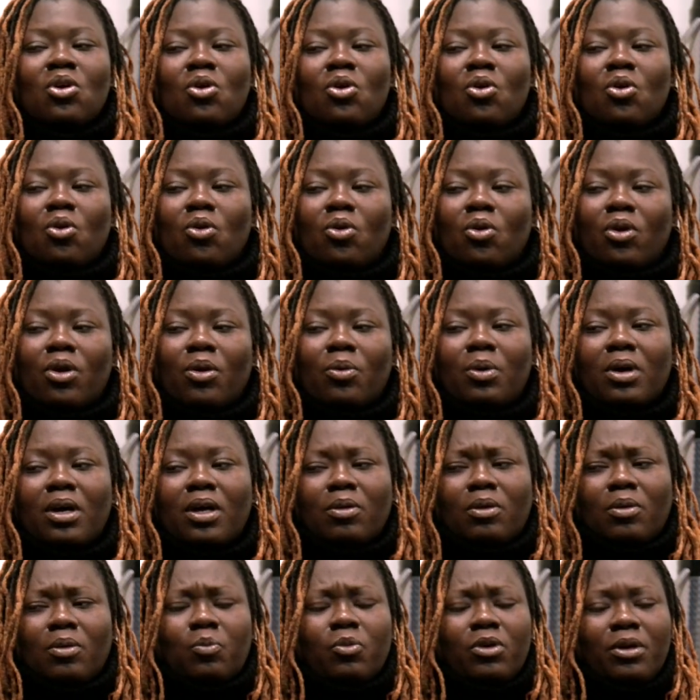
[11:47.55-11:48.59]
Or
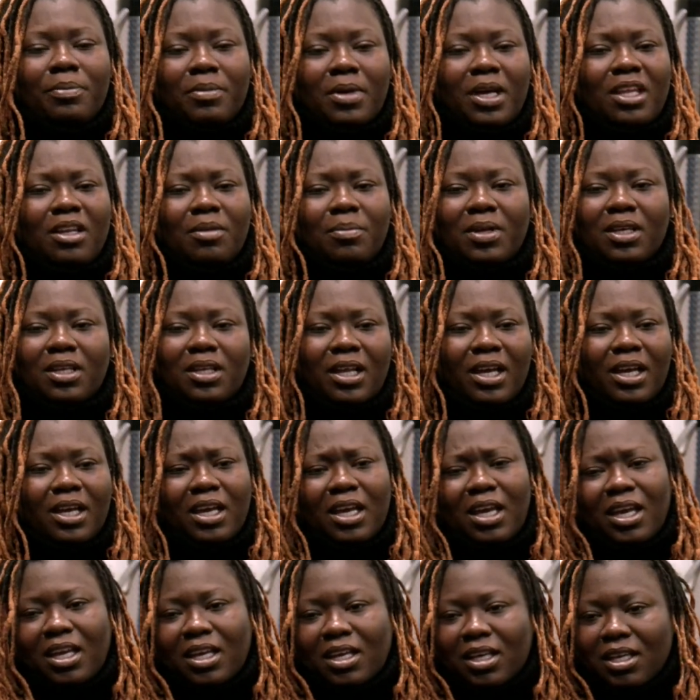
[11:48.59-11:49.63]
what made it be like,
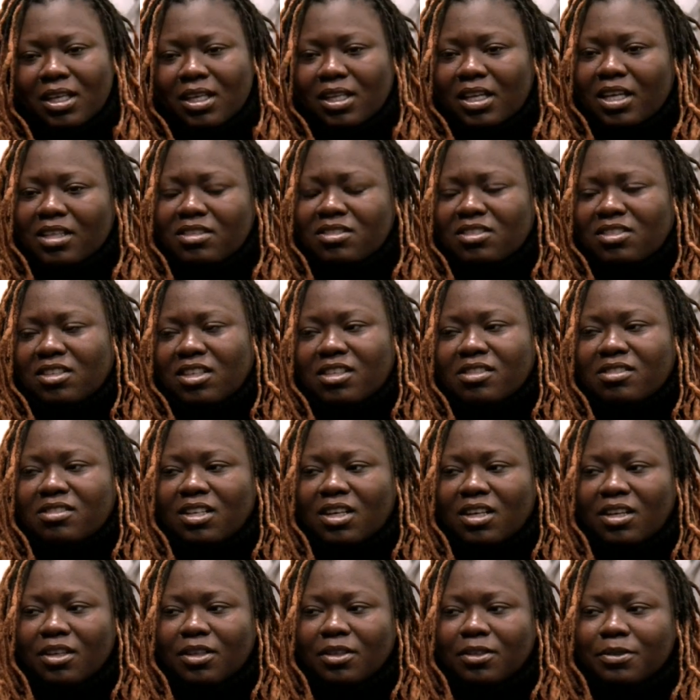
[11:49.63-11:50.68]
hey, let's just
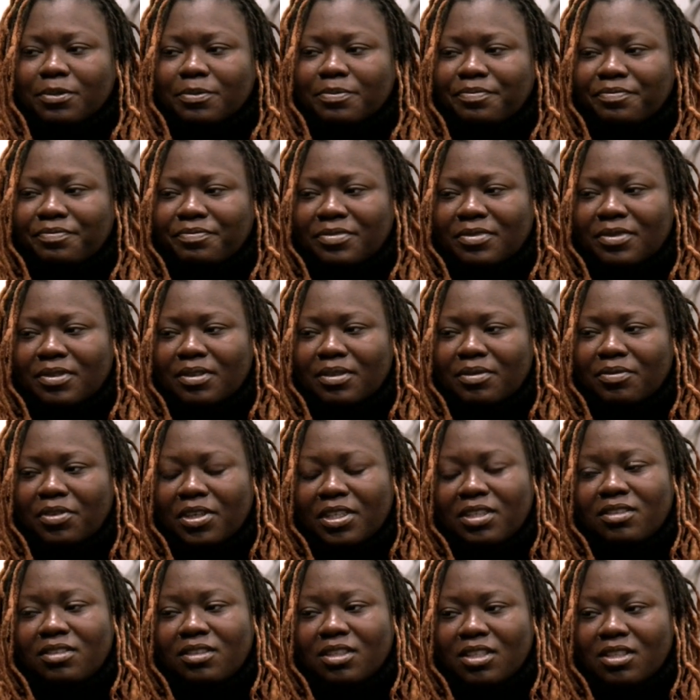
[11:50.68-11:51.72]

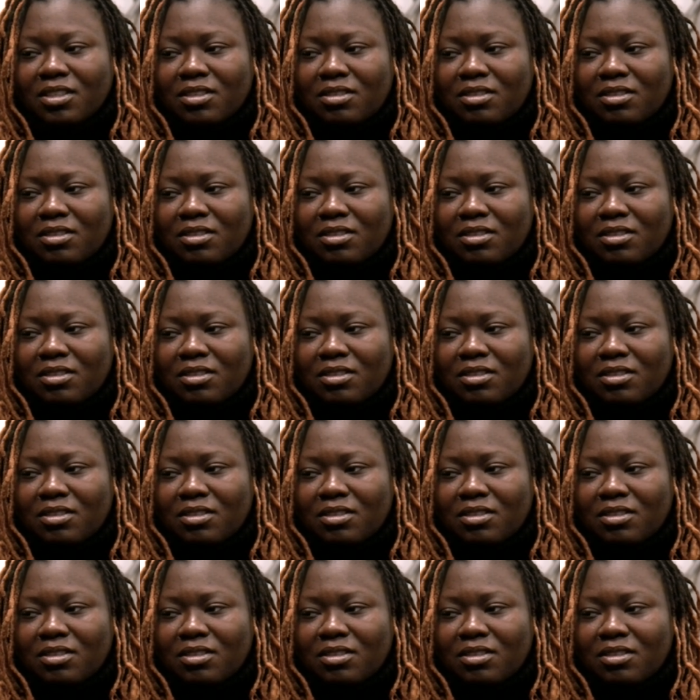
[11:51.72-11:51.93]
fix this?